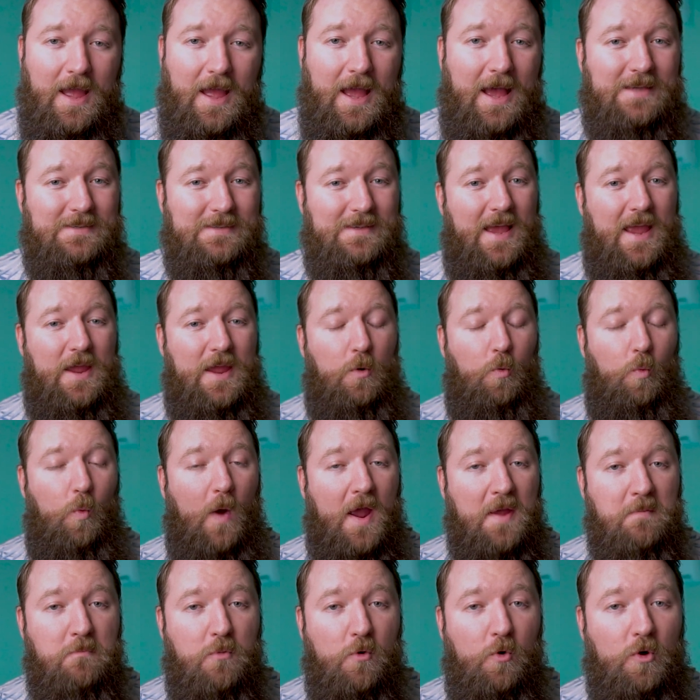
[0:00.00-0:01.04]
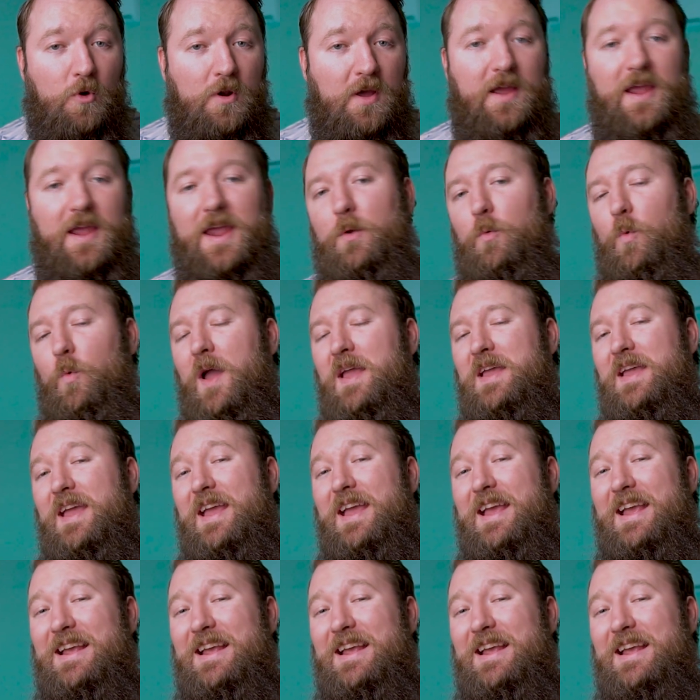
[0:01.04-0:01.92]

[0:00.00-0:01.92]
has a way broader and way